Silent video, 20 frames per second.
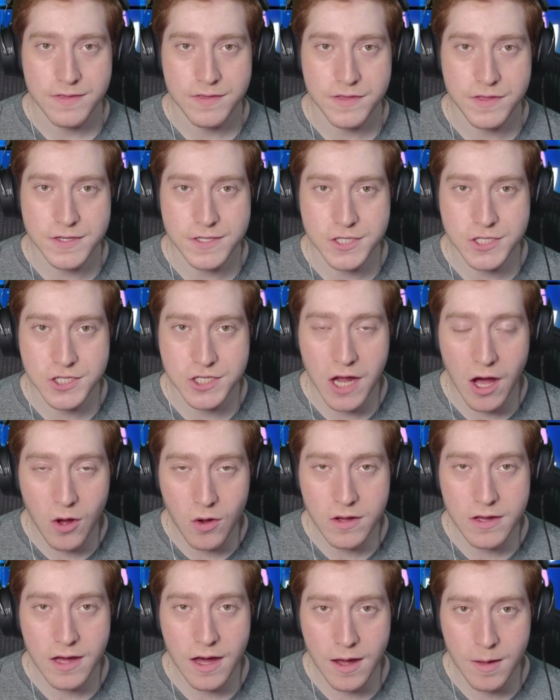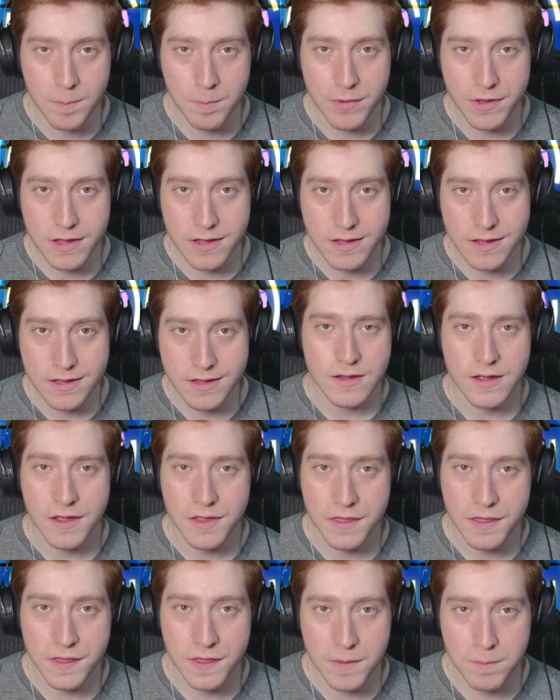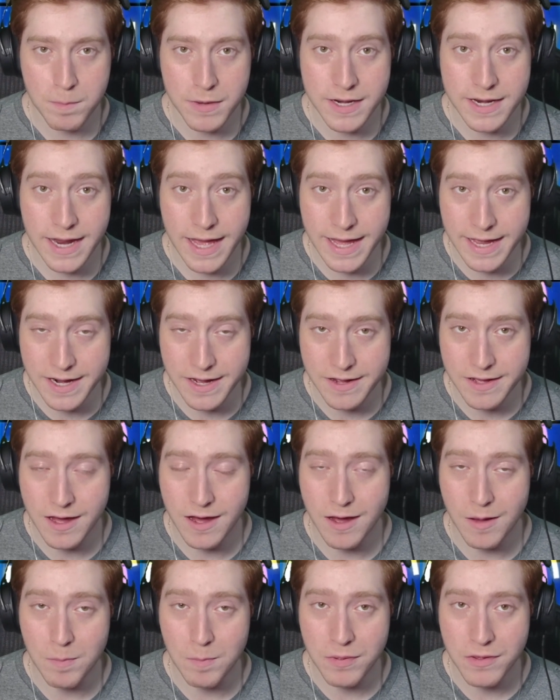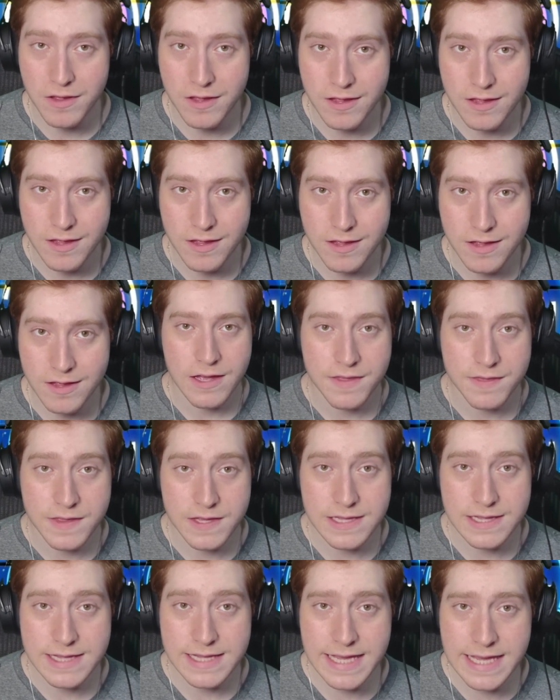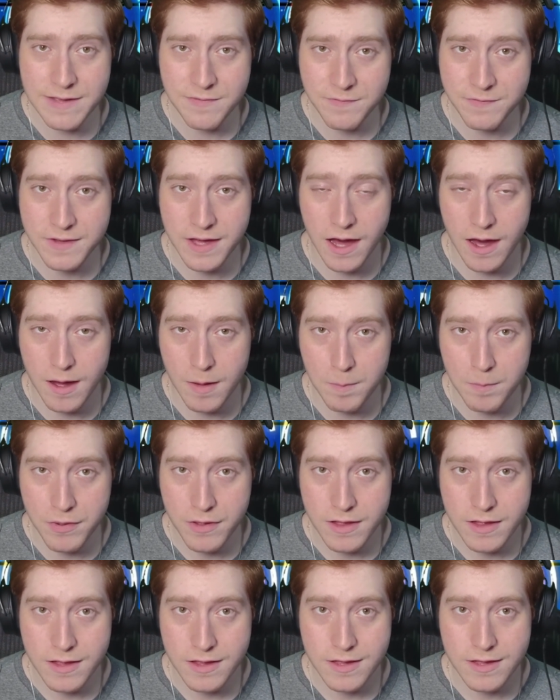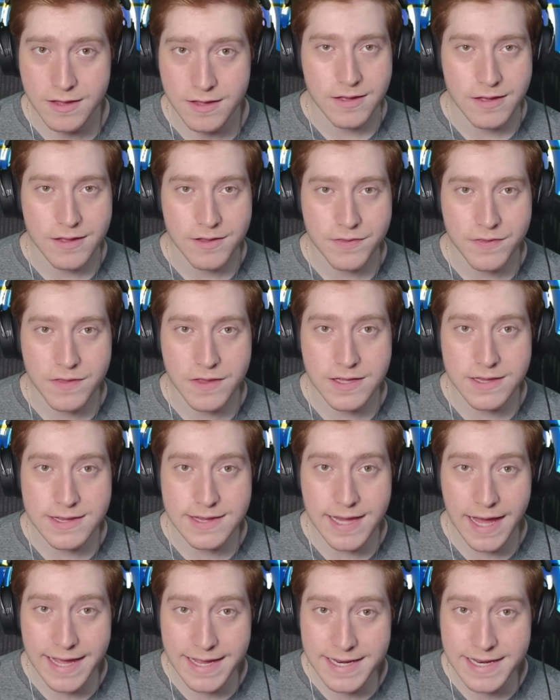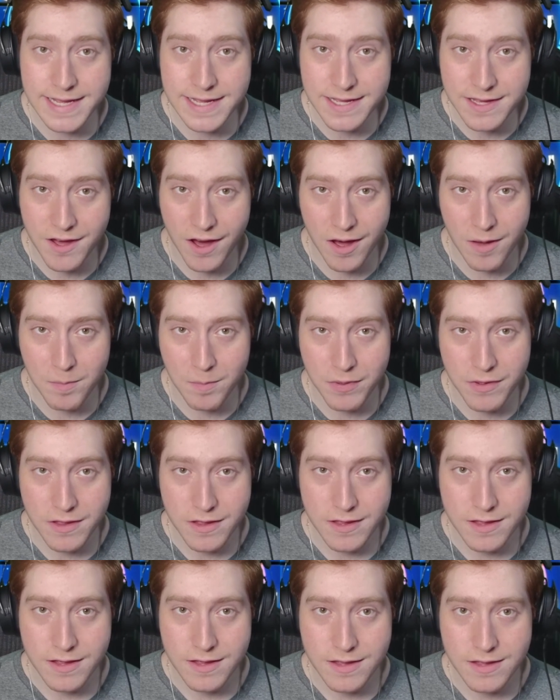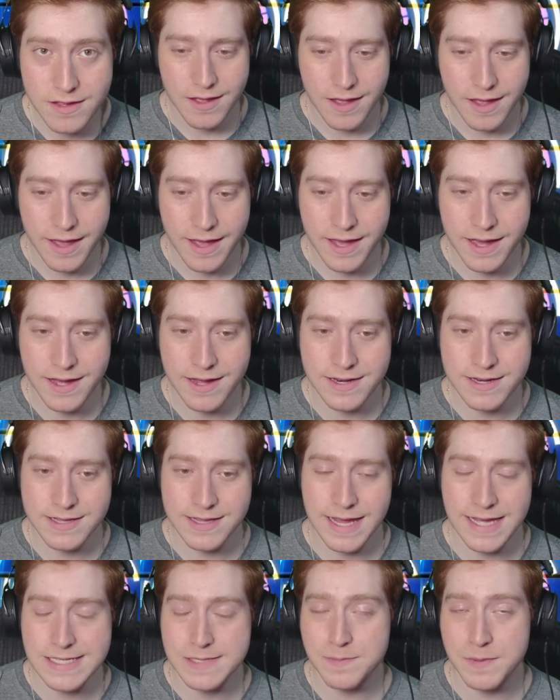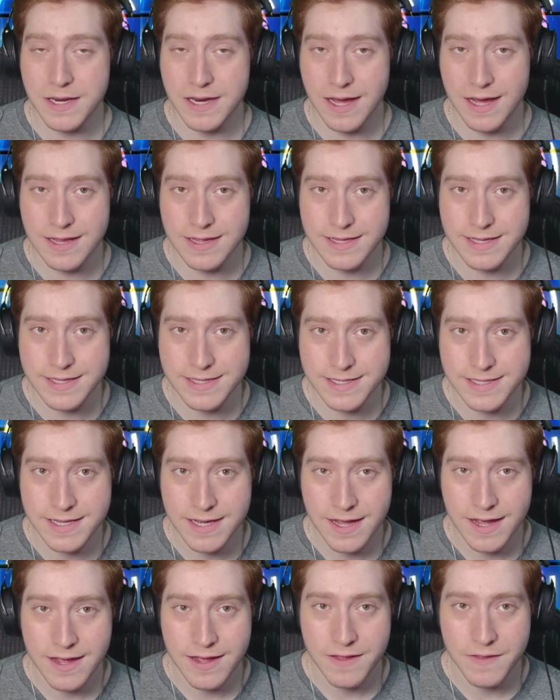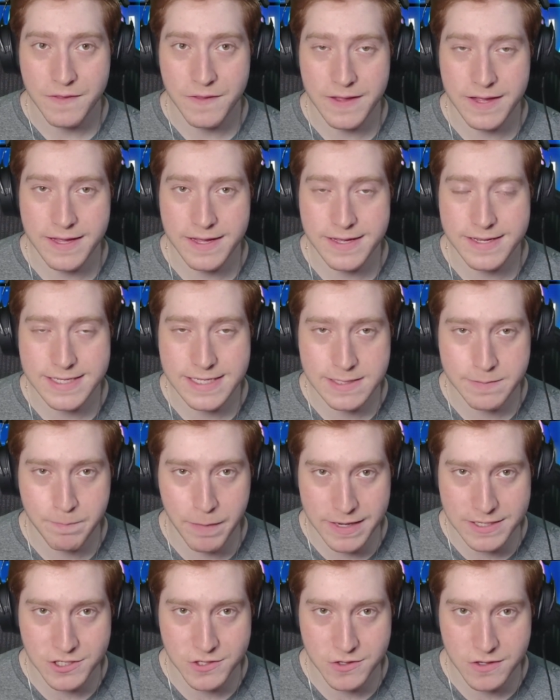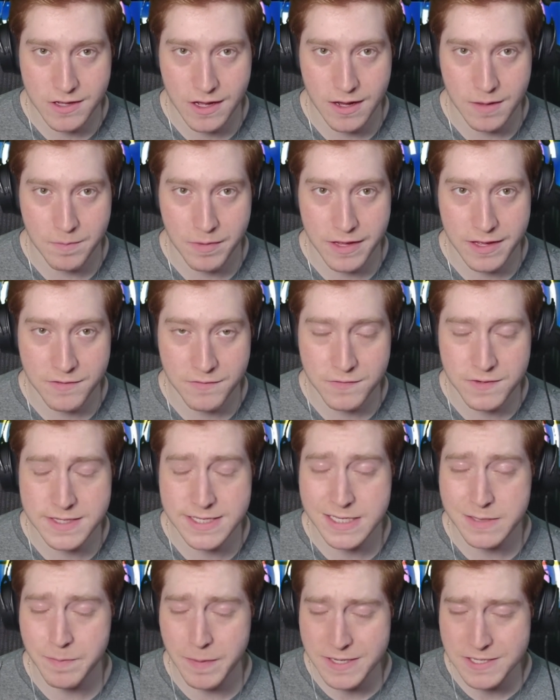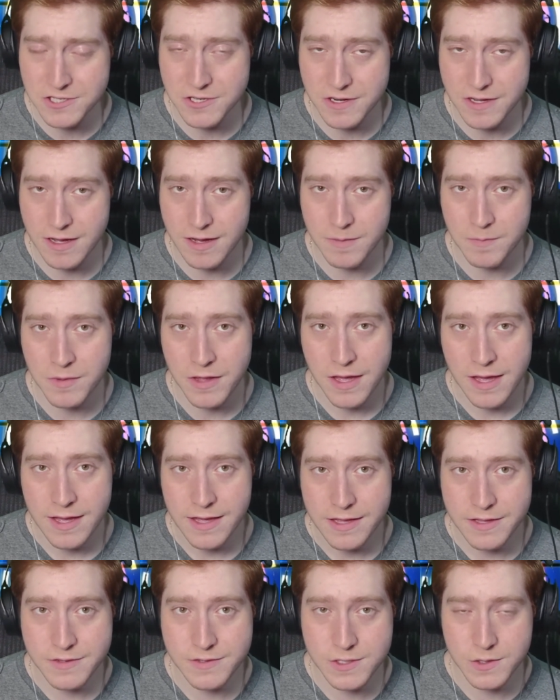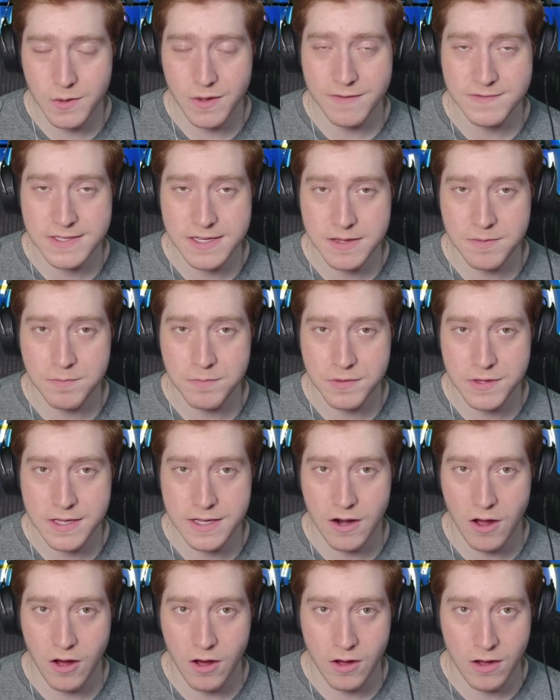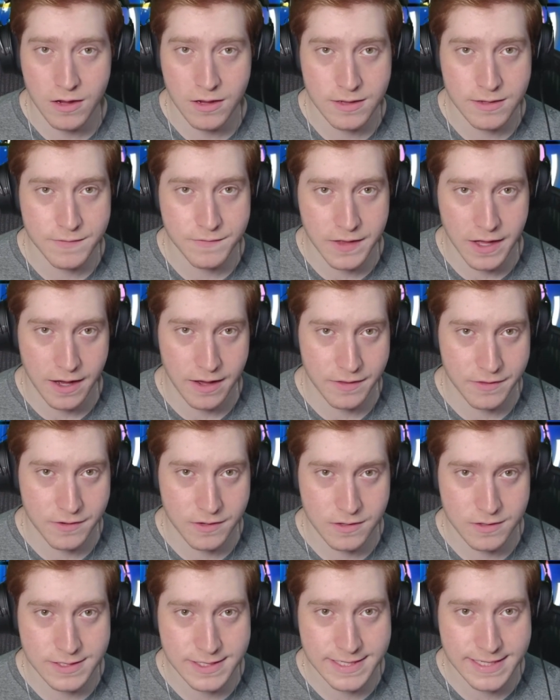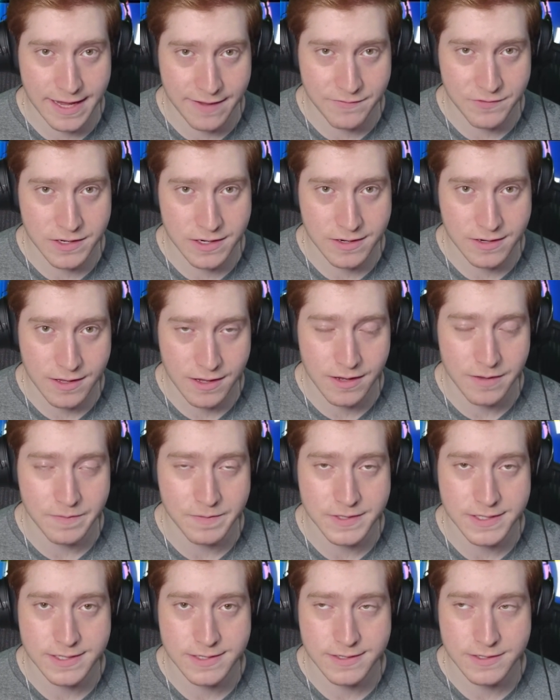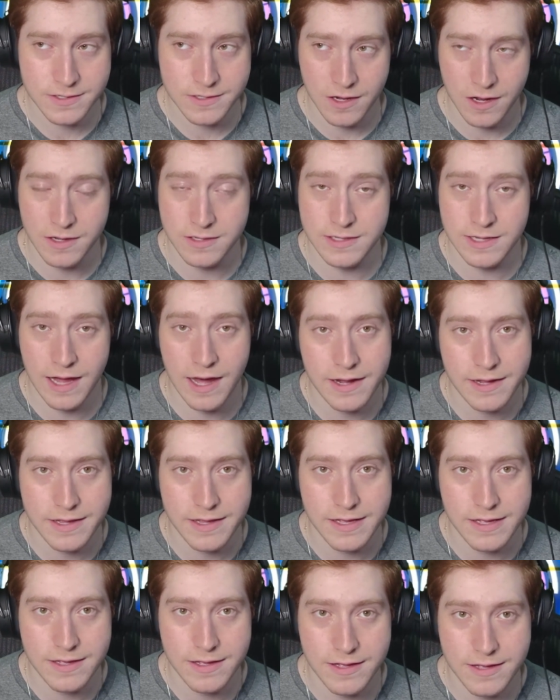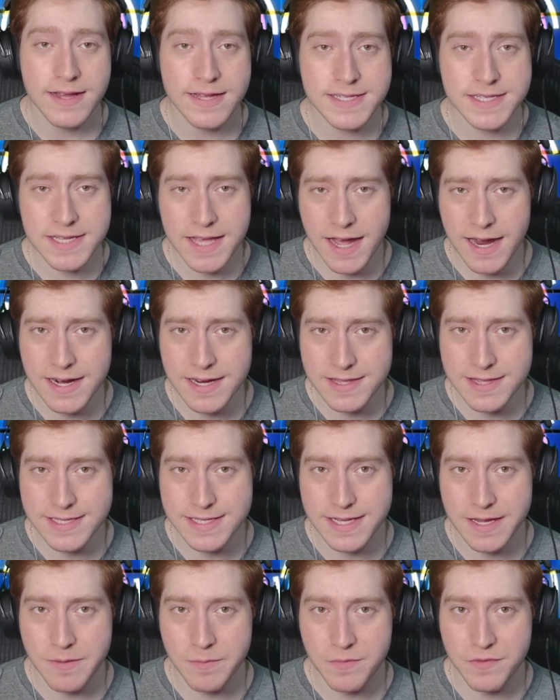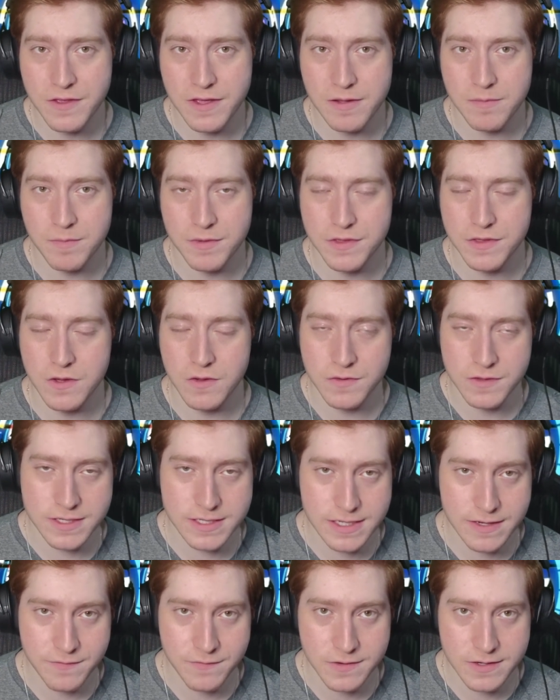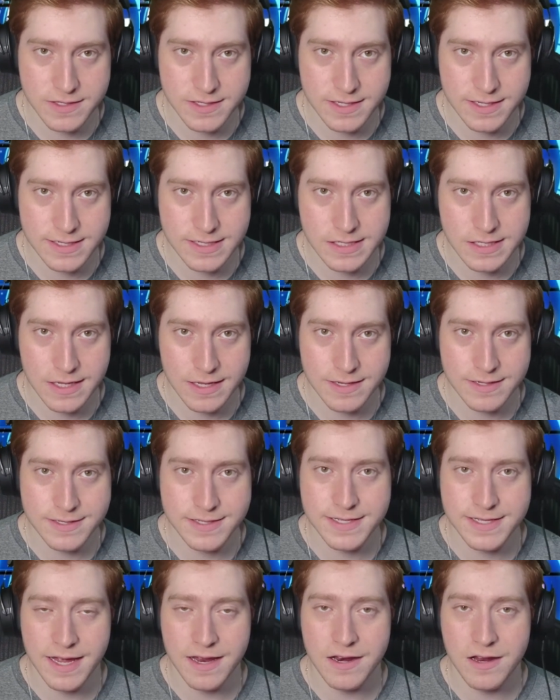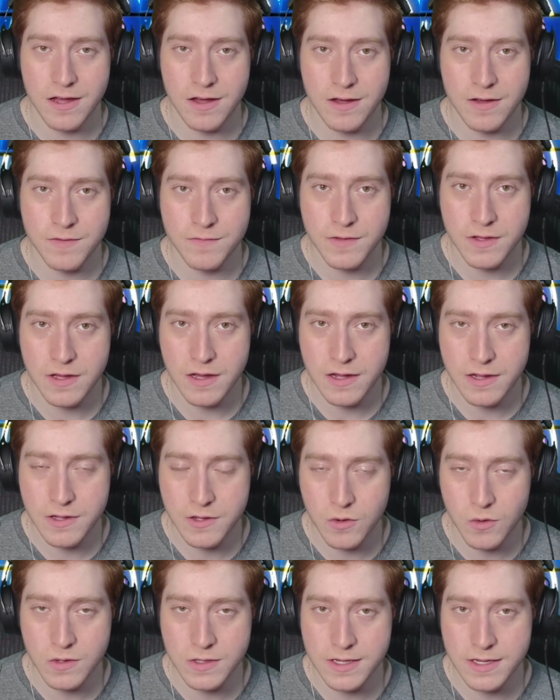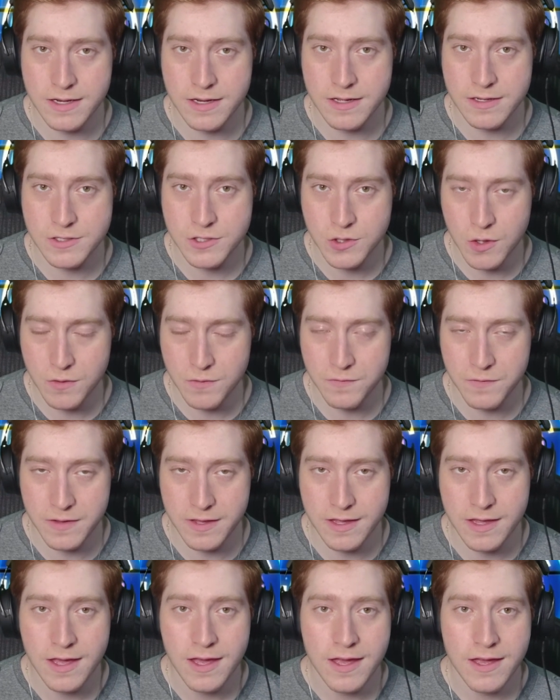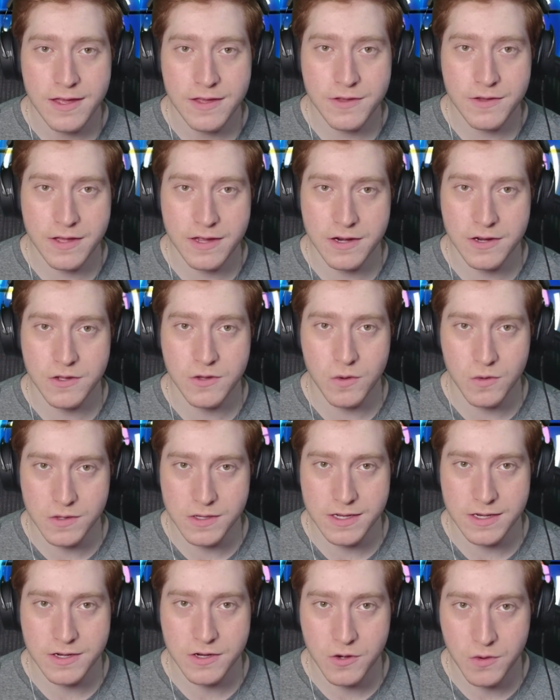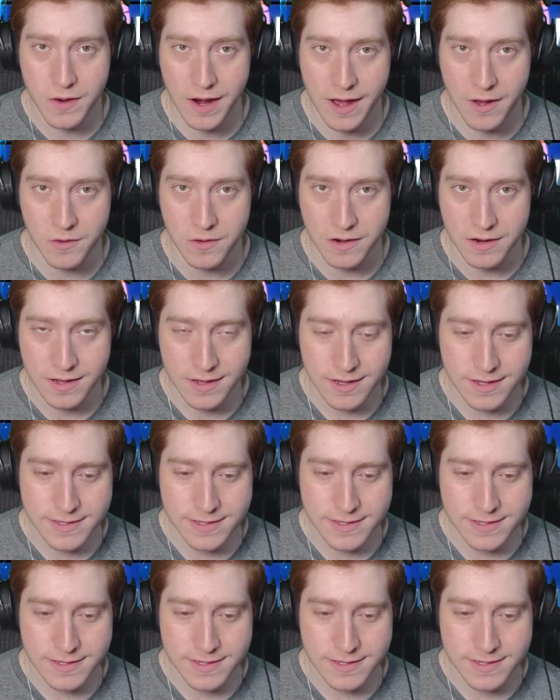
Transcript: the Shell Cup, the Banana Cup, the Leaf Cup, the Lightning Cup, and last but not least, the Special Cup. And for the Special Cup, you do have to complete all of the other 7 cups to unlock it. It's kind of the same thing, but the only difference is instead of a golden trophy, you get a golden crown.